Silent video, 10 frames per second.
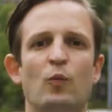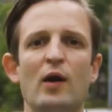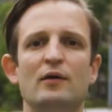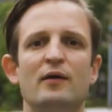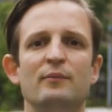
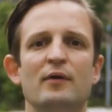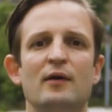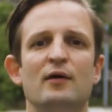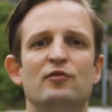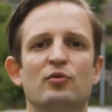Welcome
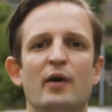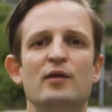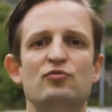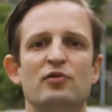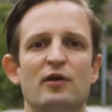to
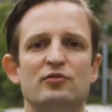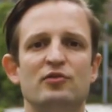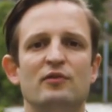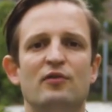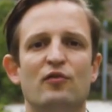
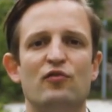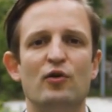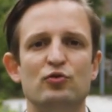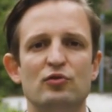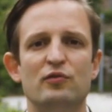Introduction to
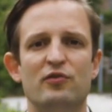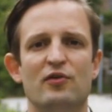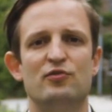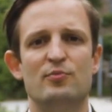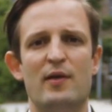Social
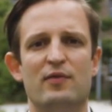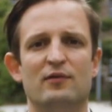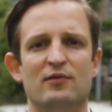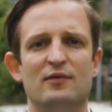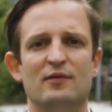Research
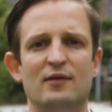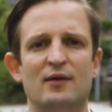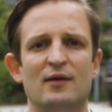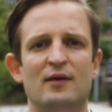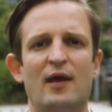Methods.
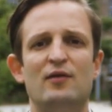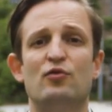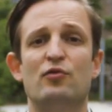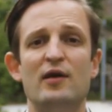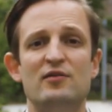It's
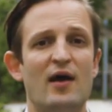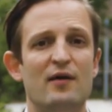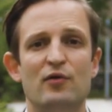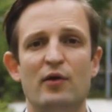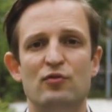great to
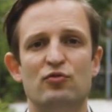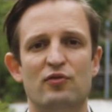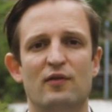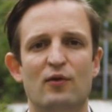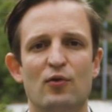have your
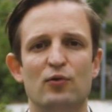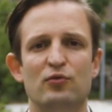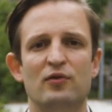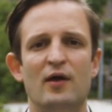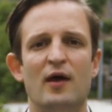interest in the
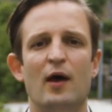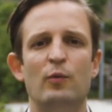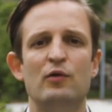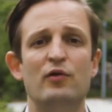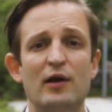course,
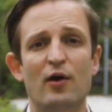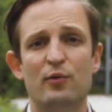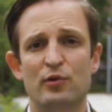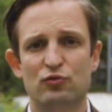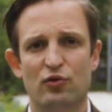and we really
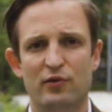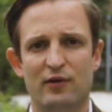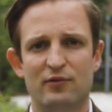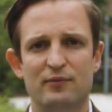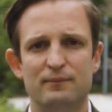hope you'll join
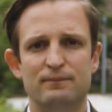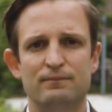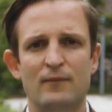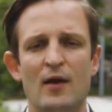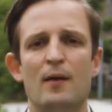us.
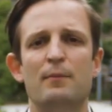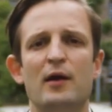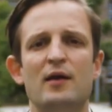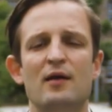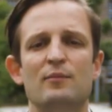
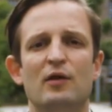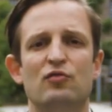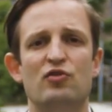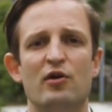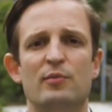My name
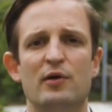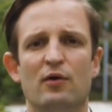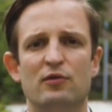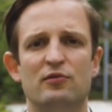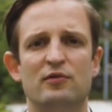is Jeremy
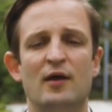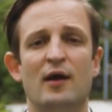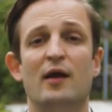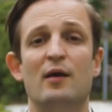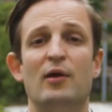Knox,
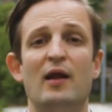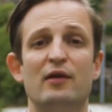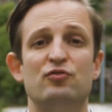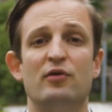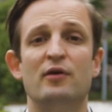and I'm a
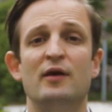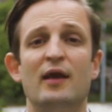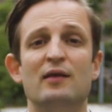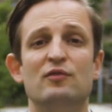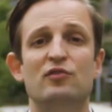lecturer
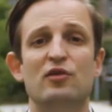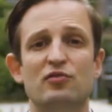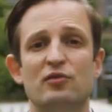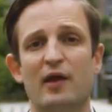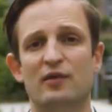in
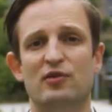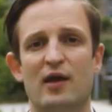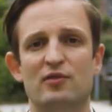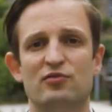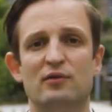digital
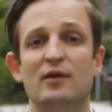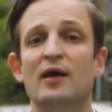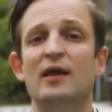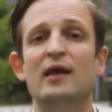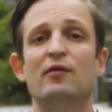education
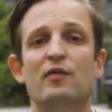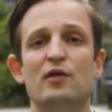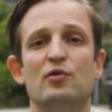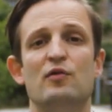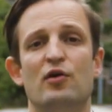here at the
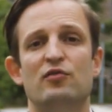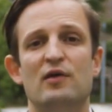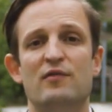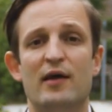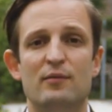
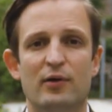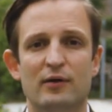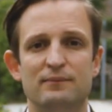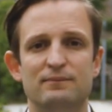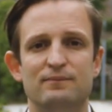University of Edinburgh.